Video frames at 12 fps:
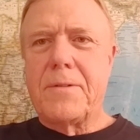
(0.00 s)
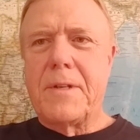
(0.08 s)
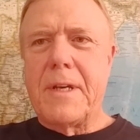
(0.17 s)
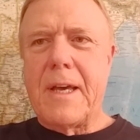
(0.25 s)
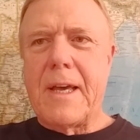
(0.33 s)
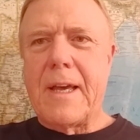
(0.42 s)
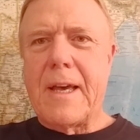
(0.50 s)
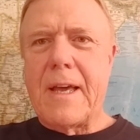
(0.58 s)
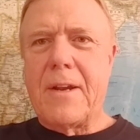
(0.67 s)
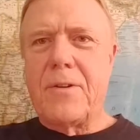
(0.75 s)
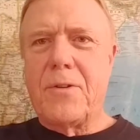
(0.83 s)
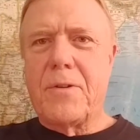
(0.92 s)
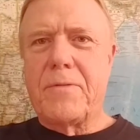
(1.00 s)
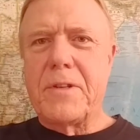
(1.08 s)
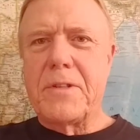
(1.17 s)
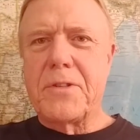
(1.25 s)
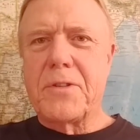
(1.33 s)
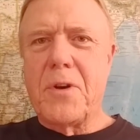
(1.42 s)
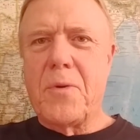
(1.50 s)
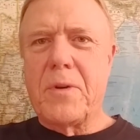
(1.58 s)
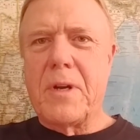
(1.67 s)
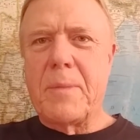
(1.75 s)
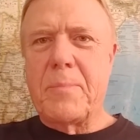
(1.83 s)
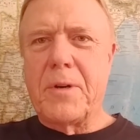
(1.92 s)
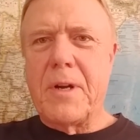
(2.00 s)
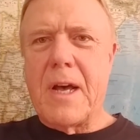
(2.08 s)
Okay, I don't know if this is going up or